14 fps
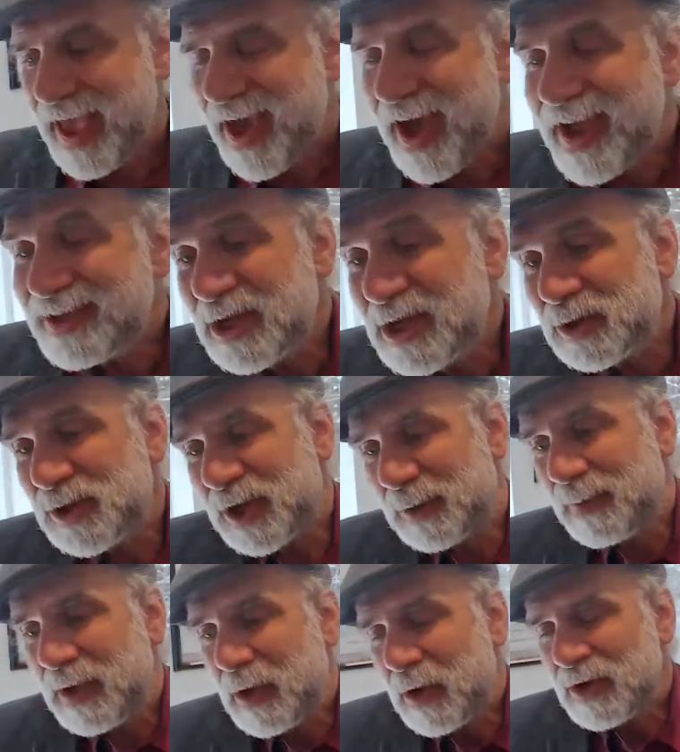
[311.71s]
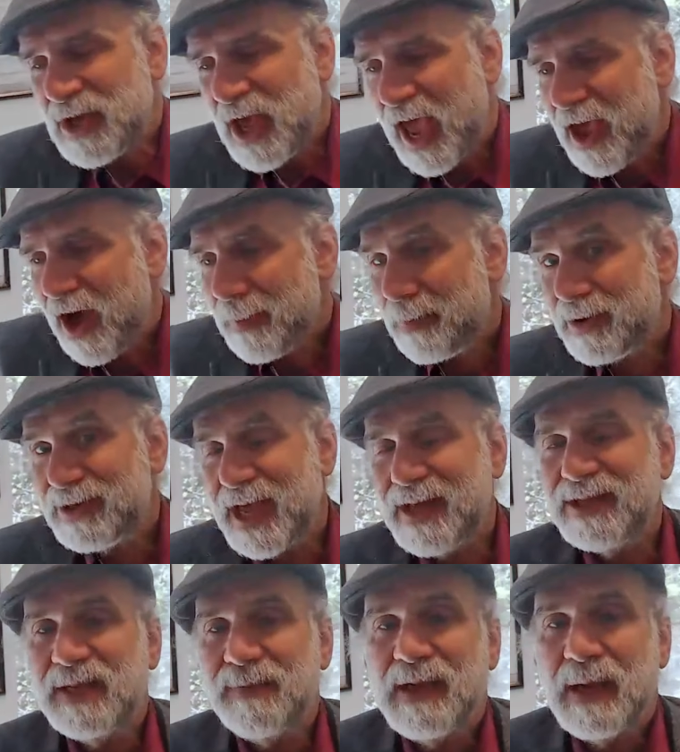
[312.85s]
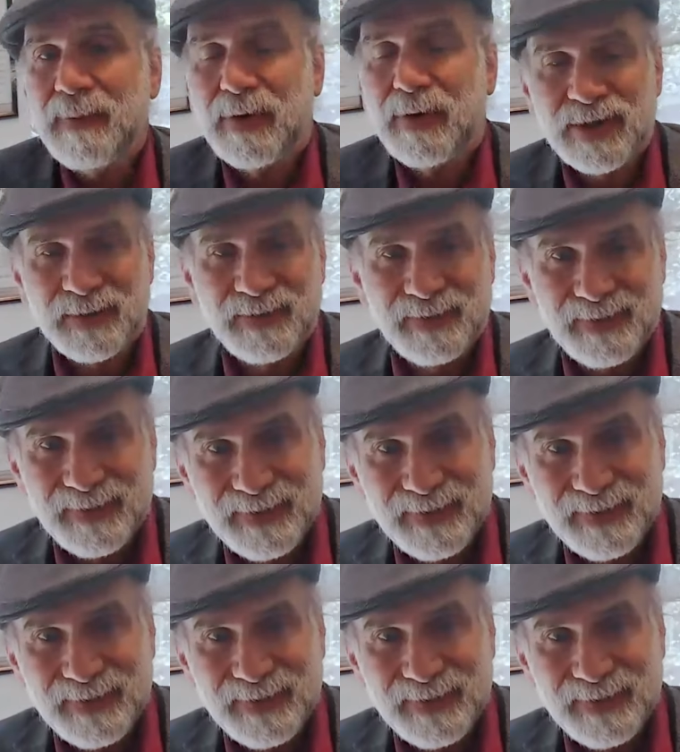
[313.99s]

AI is interesting because AI pretends to be a person.